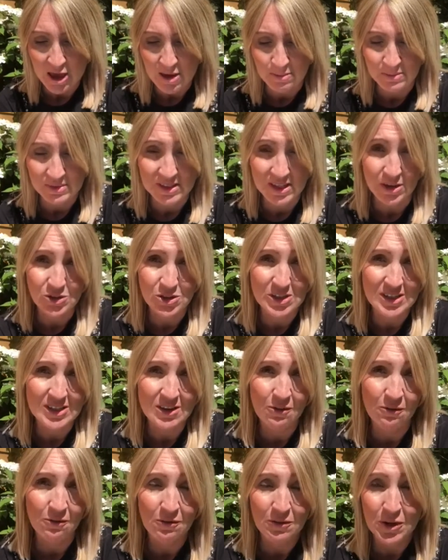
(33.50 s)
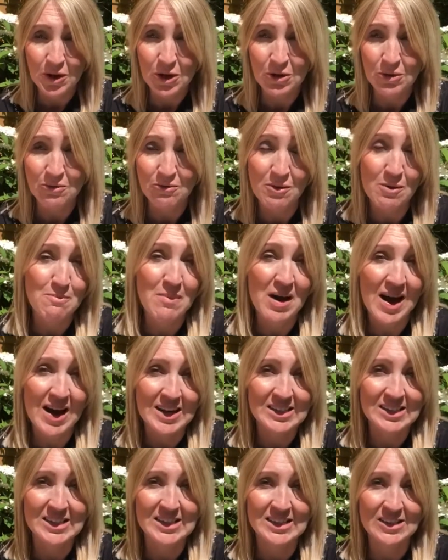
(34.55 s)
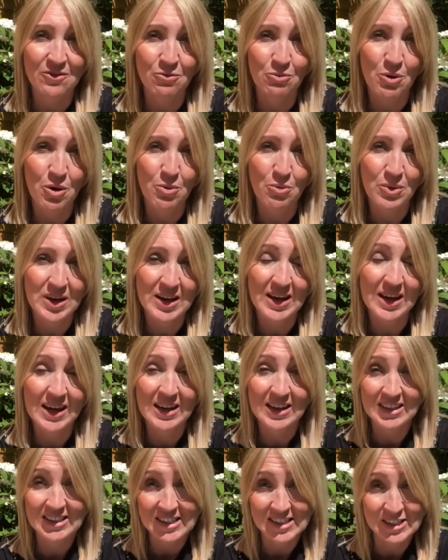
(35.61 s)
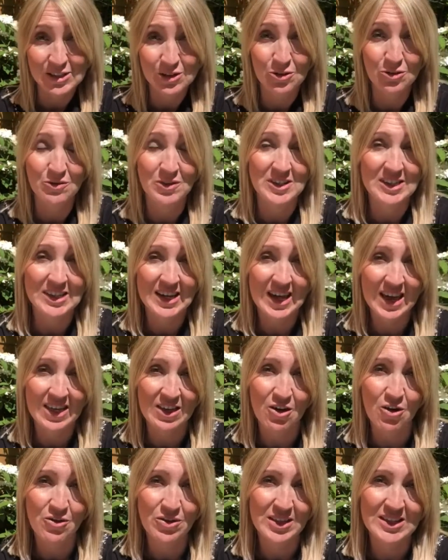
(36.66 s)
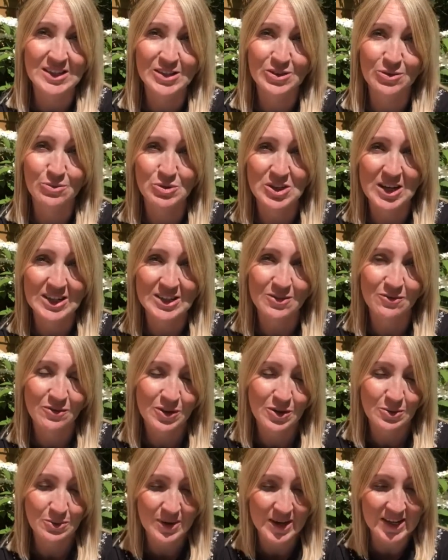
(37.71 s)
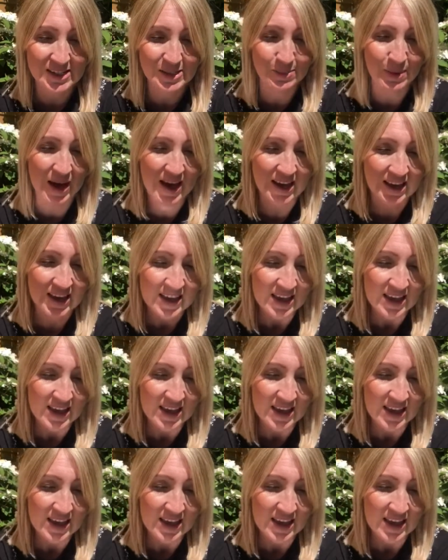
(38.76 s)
So just a few reminders of what we discovered together on this subject a few weeks back.